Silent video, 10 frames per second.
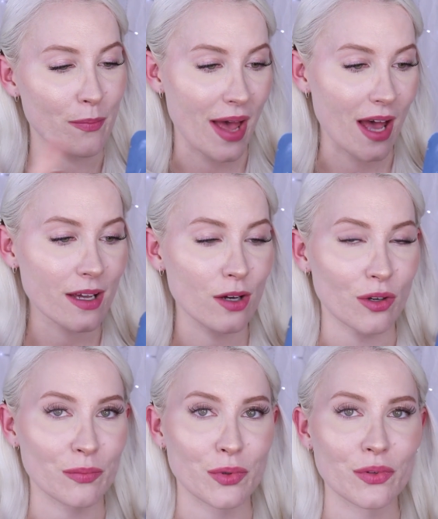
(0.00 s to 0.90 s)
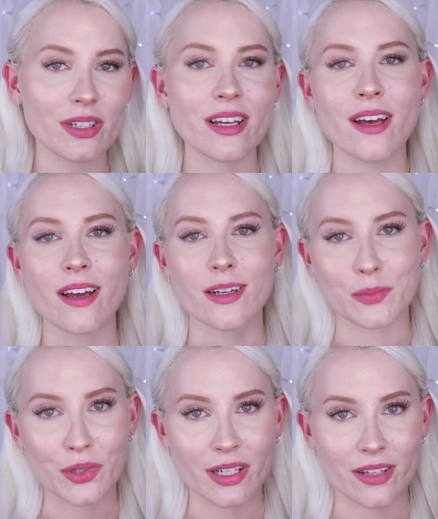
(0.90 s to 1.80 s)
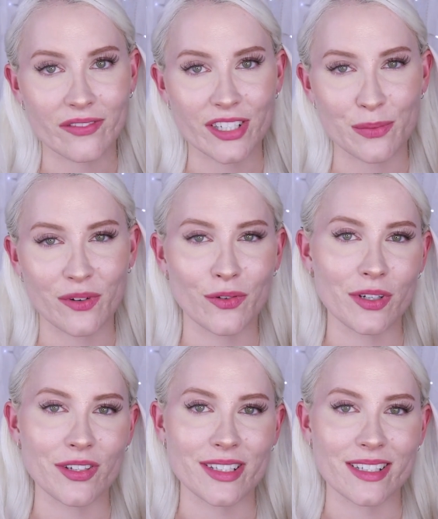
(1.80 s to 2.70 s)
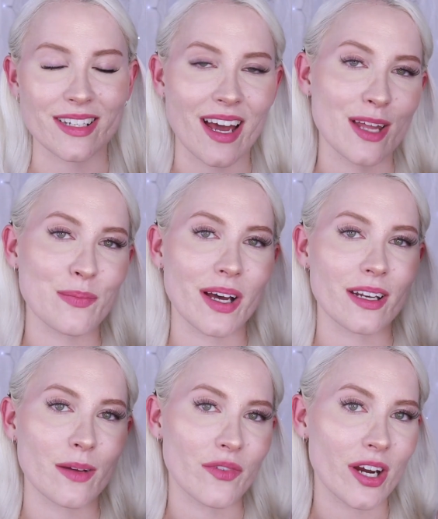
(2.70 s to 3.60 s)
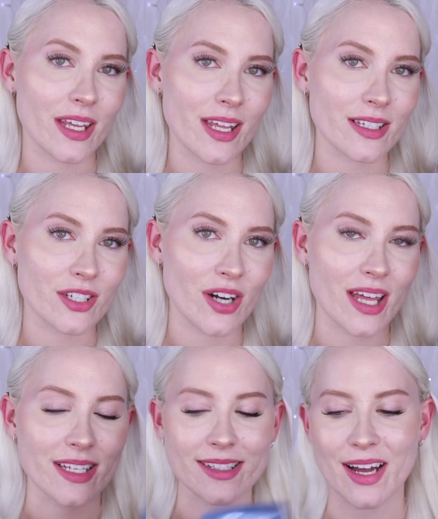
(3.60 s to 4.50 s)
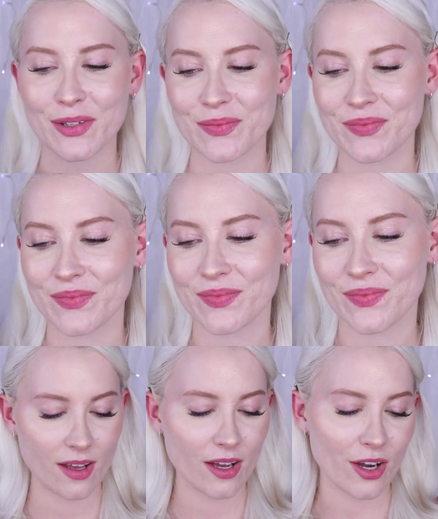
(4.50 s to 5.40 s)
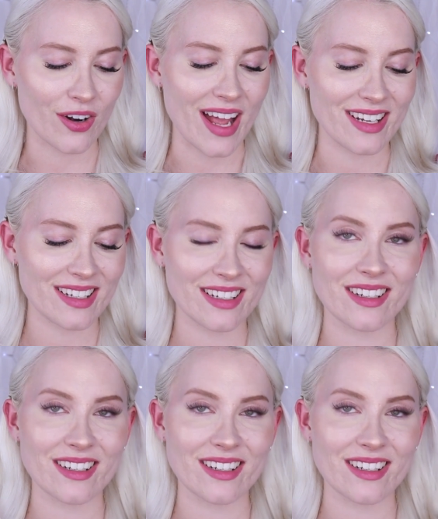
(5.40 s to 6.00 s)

the back on board and put it in the fridge before using tonight, but I'm very keen to try this out. Alright.